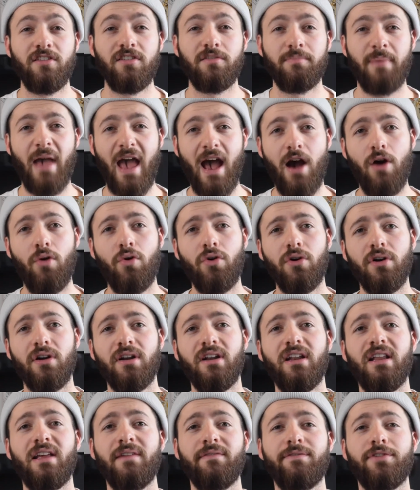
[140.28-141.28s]
power
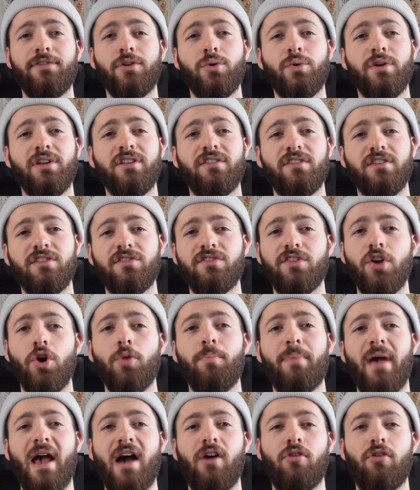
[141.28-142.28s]
and influence is so
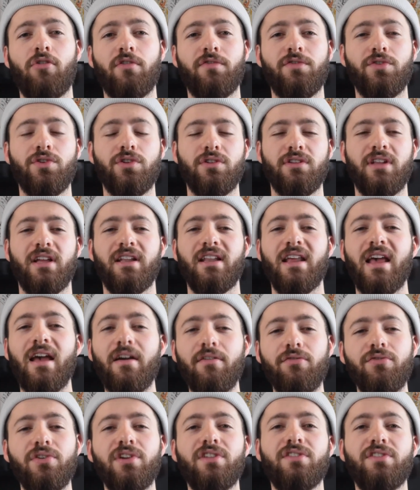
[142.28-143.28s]
powerful that
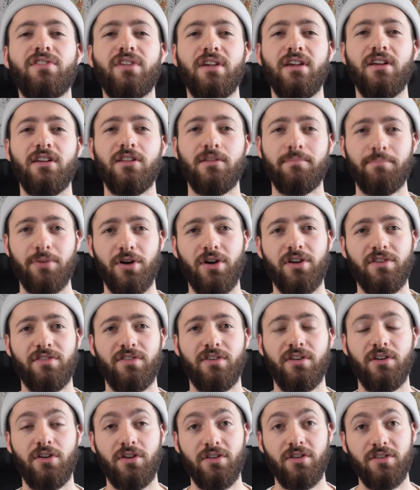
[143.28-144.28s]
every single
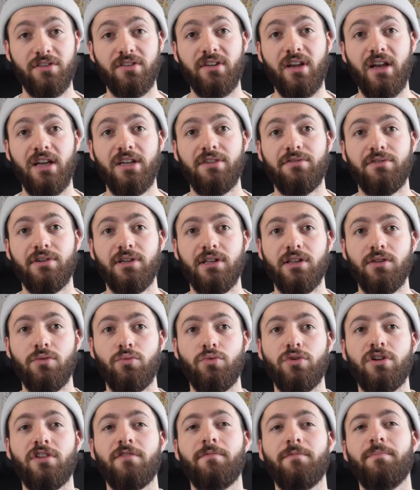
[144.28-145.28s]
person on Scadrial
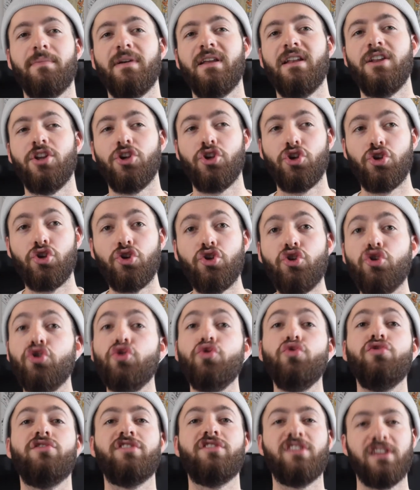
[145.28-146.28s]
would have been
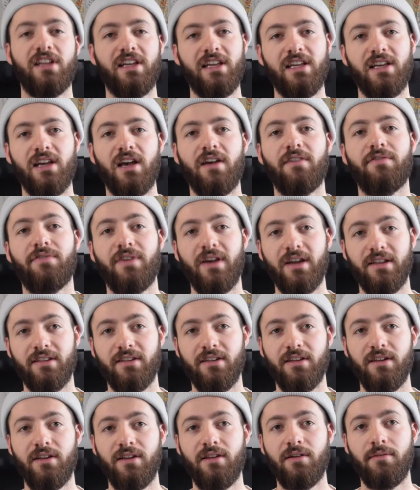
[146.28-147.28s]
hugely
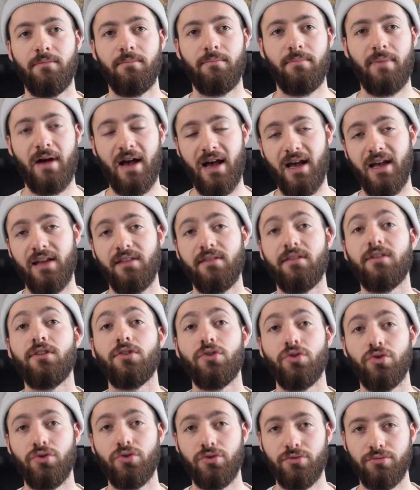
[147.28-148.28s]
affected by the
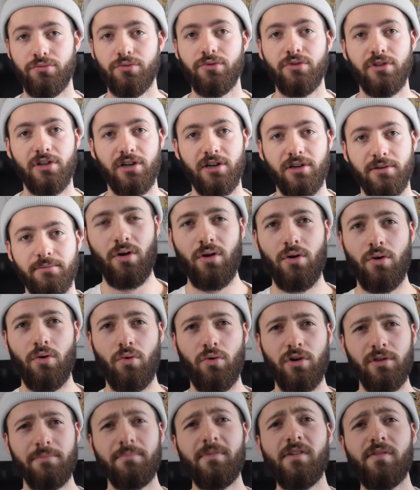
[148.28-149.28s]
Lord Ruler.
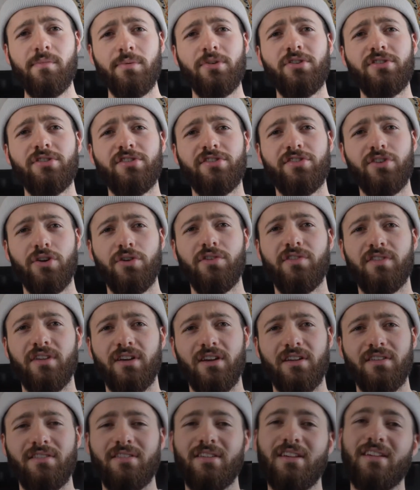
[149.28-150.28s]
What Mistborn shows
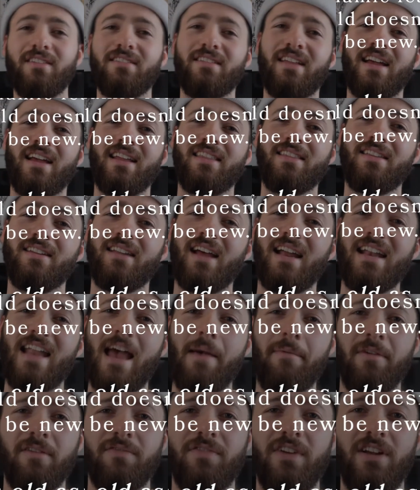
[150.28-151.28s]
us is that the
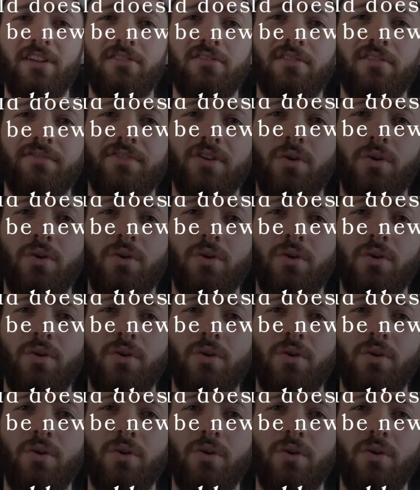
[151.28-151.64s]
dynamic feature of your